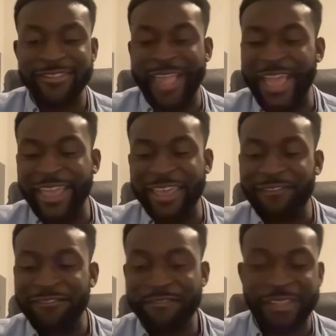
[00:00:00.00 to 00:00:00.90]
like
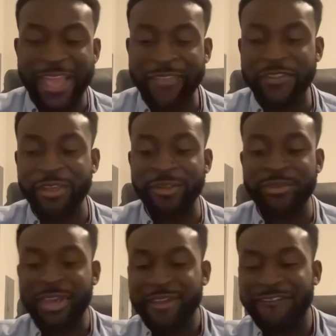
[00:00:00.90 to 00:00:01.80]
if like the
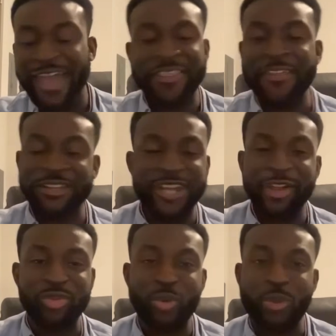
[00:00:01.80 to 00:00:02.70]
fact that the
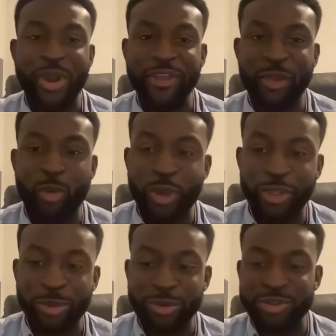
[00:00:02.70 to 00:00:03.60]
Titans were wearing the
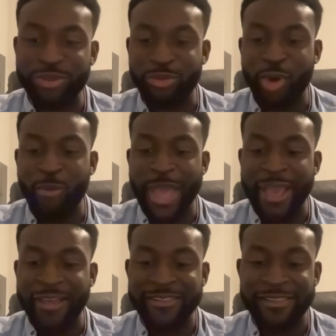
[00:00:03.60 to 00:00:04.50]
Oilers
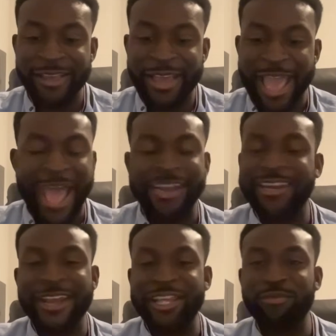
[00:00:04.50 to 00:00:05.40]
throwbacks added
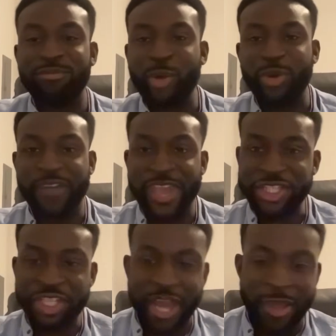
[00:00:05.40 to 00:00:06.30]
any
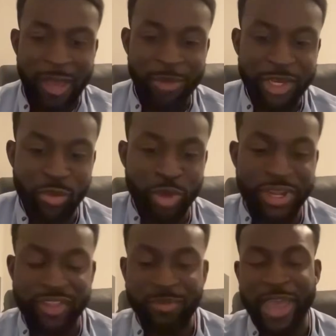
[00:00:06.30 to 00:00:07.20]
motivation. I, I mean, you wouldn't
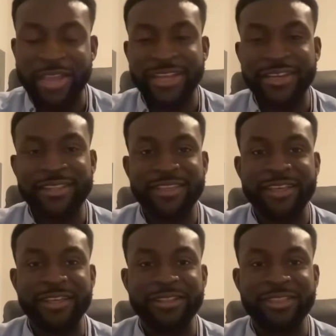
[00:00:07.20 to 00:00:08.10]
expect
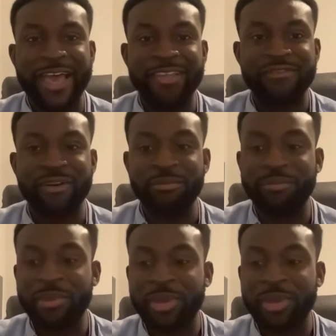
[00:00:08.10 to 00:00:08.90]
anything less from